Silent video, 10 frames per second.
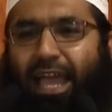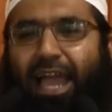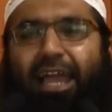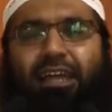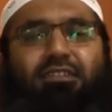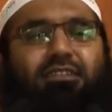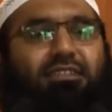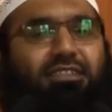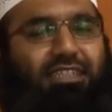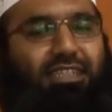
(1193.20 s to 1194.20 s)

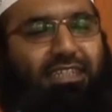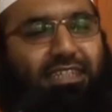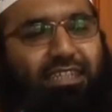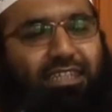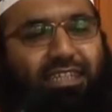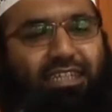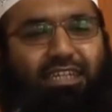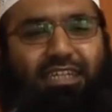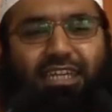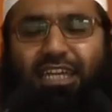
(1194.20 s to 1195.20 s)
And
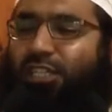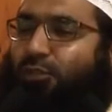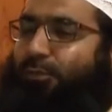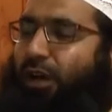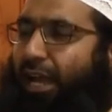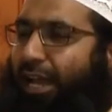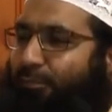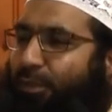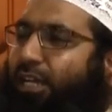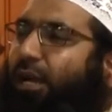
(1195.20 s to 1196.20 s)
it
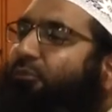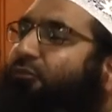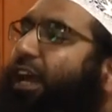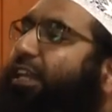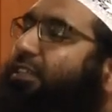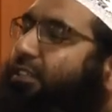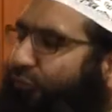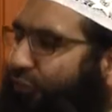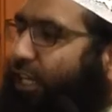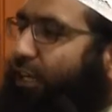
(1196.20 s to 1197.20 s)
had become very
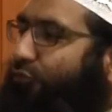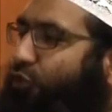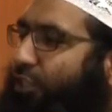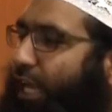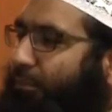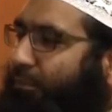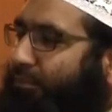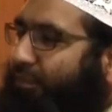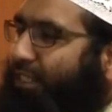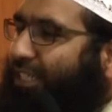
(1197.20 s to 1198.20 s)
difficult for them
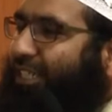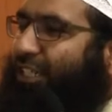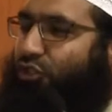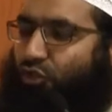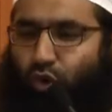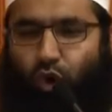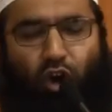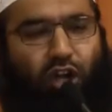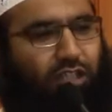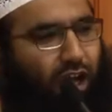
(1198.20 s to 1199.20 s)
to
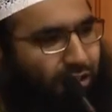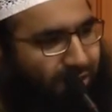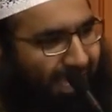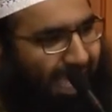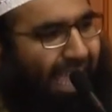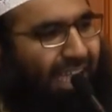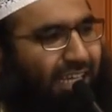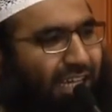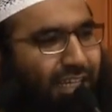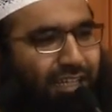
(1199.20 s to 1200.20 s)
hold on their
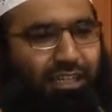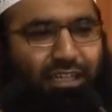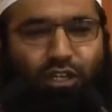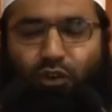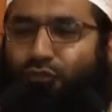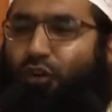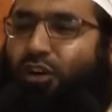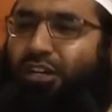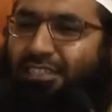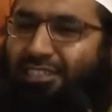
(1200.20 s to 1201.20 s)
anger for
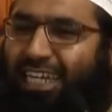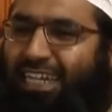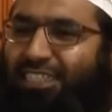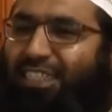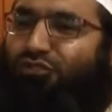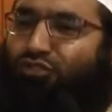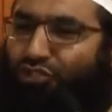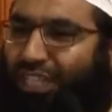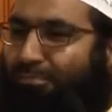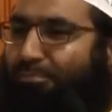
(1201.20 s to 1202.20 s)
consecutive
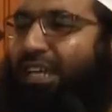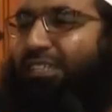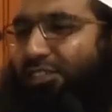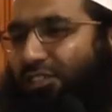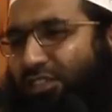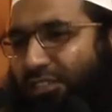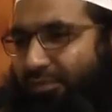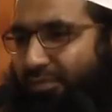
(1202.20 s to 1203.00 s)
3 months.